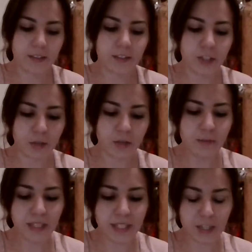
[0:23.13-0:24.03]
Jo had
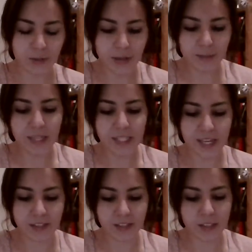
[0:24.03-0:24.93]
been led away by
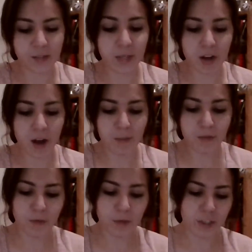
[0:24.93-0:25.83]
tenders, but not
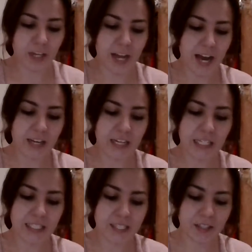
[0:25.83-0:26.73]
before she had an
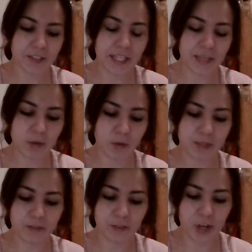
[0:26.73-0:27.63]
exhilarating moment
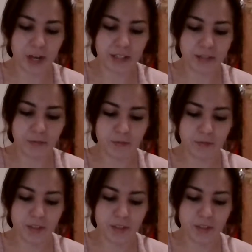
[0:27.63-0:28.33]
of triumph.